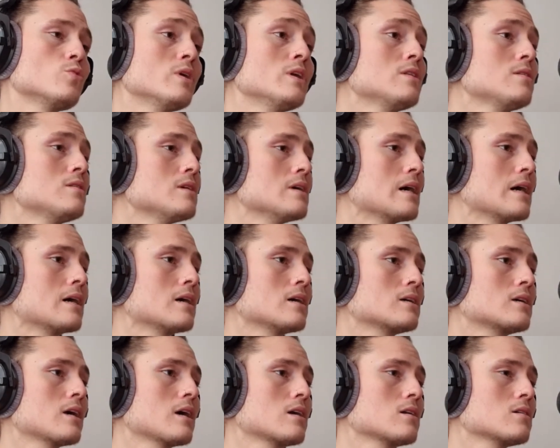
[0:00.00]
India
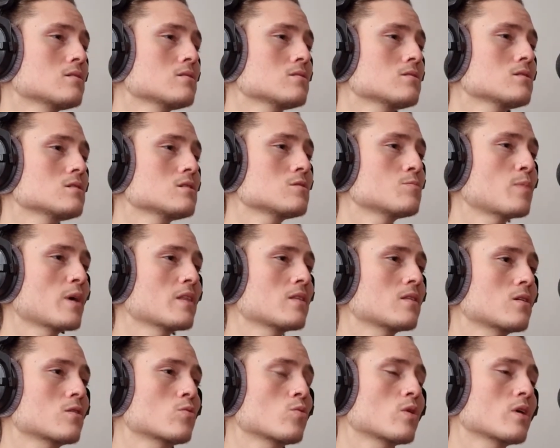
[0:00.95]
again. Spent
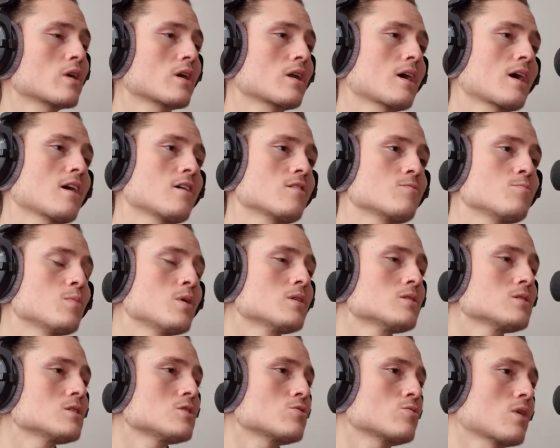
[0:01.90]
there 1.5
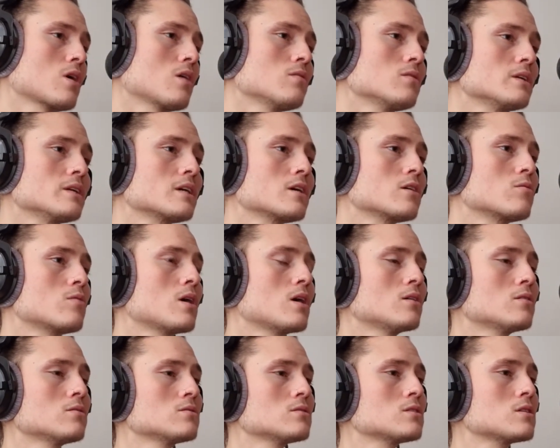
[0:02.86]
months, traveling
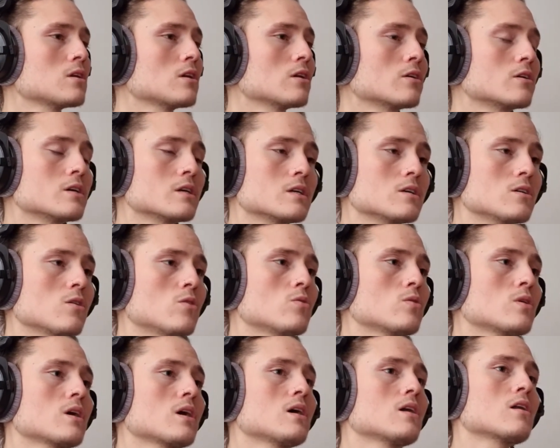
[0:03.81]
around, learning
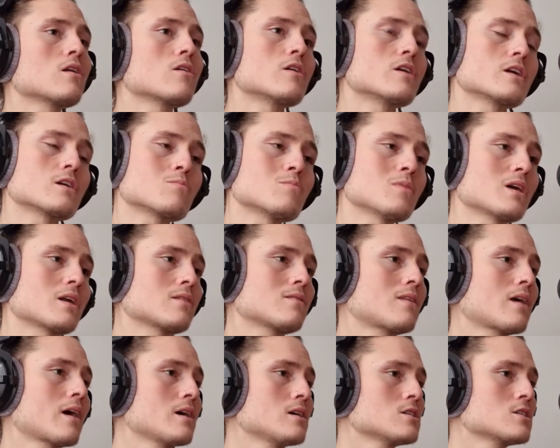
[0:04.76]
yoga, learning
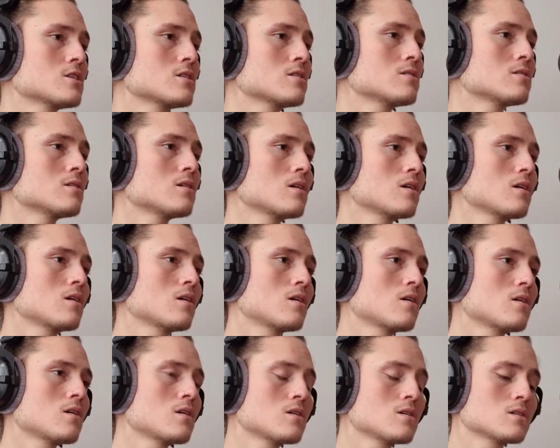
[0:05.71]
meditation,
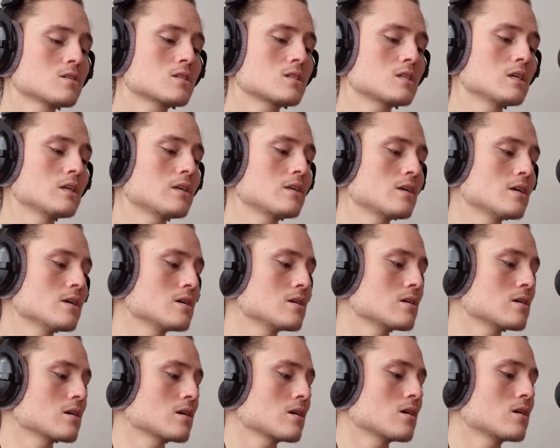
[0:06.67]

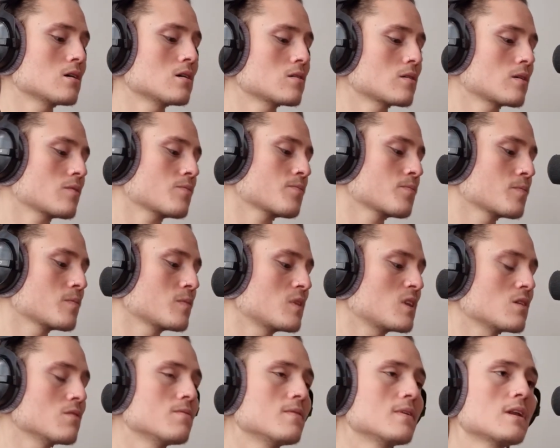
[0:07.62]
seeking
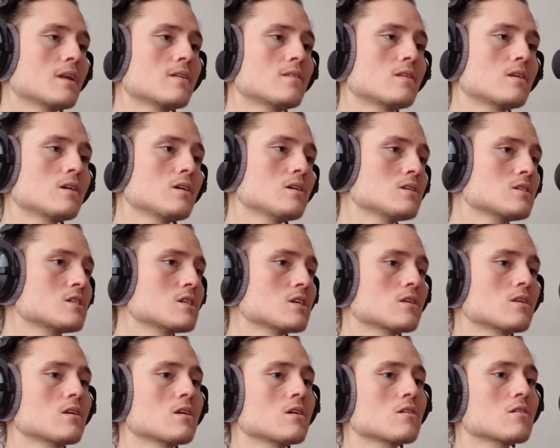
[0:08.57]
divinity,
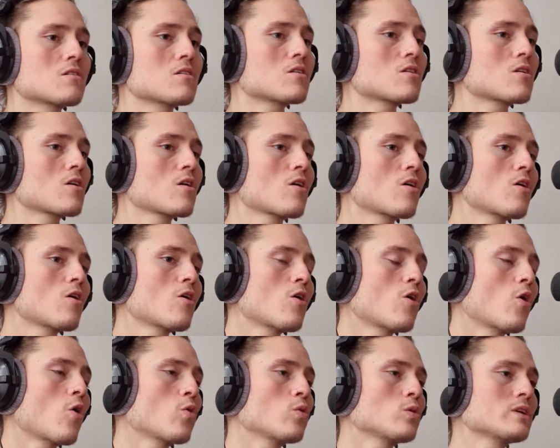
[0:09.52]
seeking
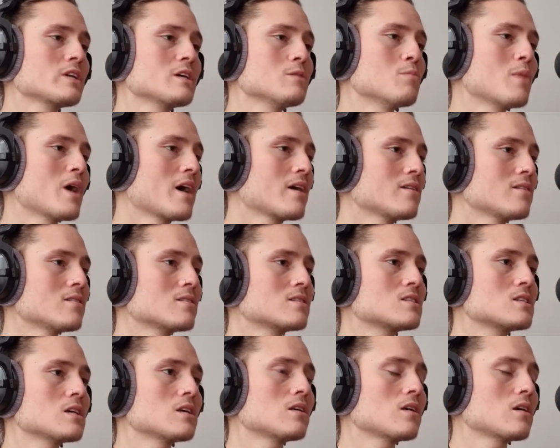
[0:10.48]
holy men,
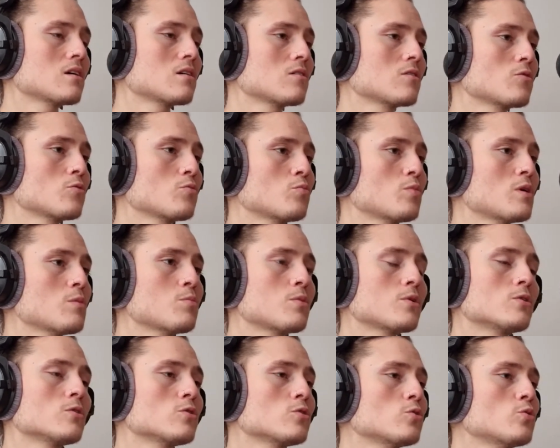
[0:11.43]
seeking
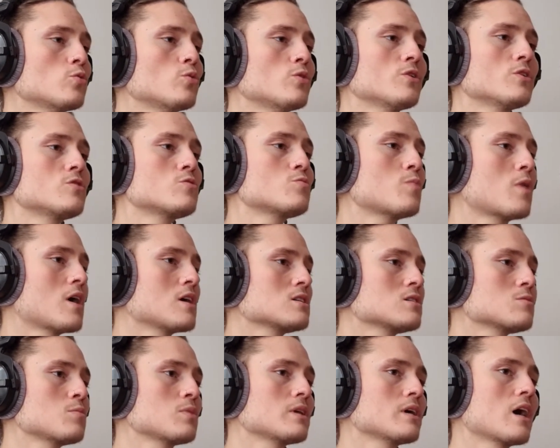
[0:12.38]
people who could
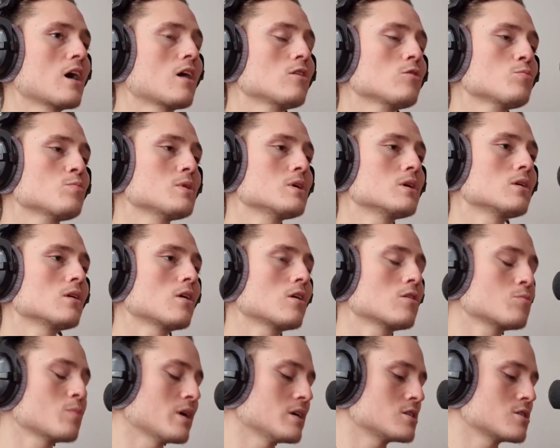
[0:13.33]
possibly help me
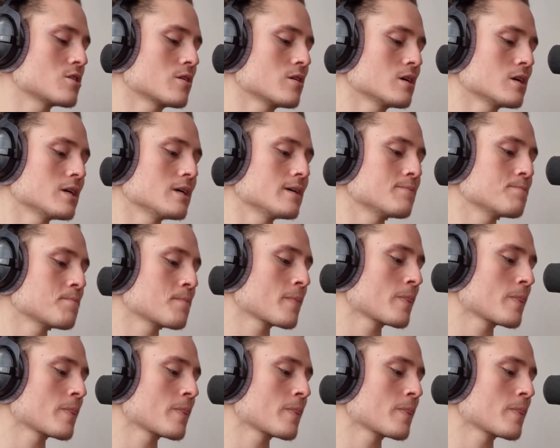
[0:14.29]
along my journey.